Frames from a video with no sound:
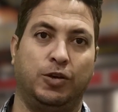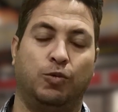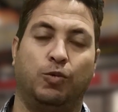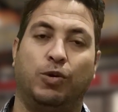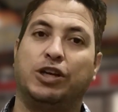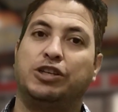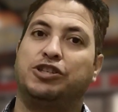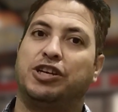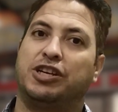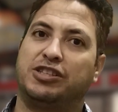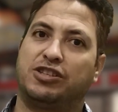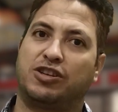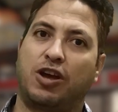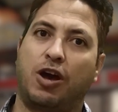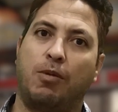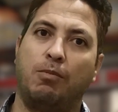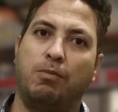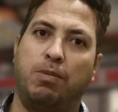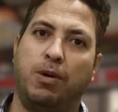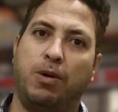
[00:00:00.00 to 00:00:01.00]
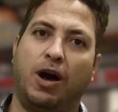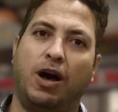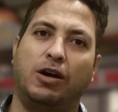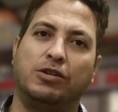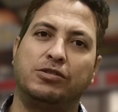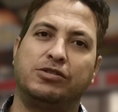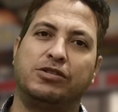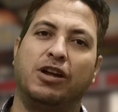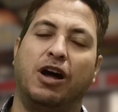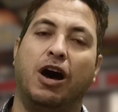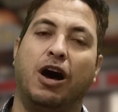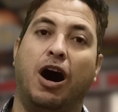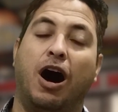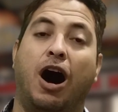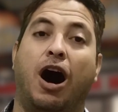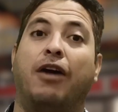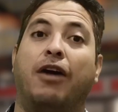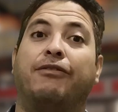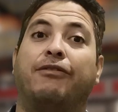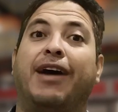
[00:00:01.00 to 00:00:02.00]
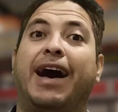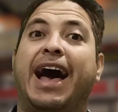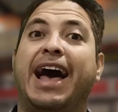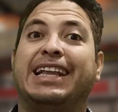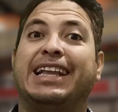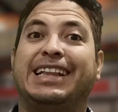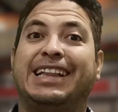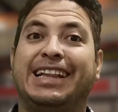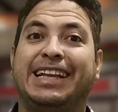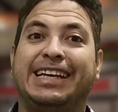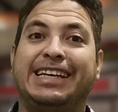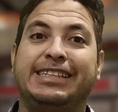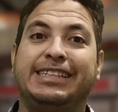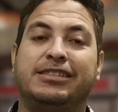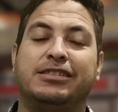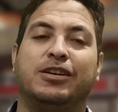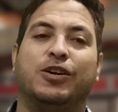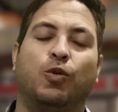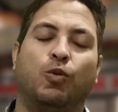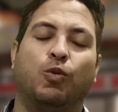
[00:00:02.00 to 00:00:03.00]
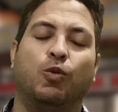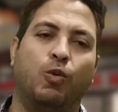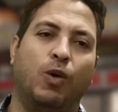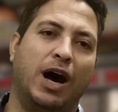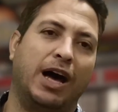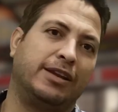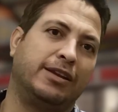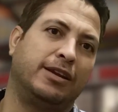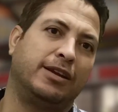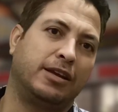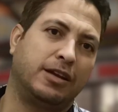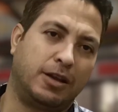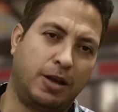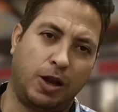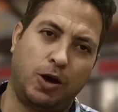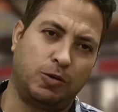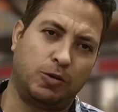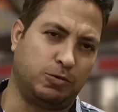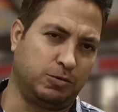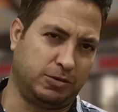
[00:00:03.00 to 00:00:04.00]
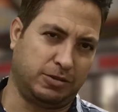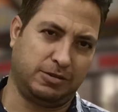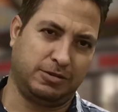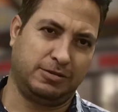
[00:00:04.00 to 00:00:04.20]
which is composed of at least one clause.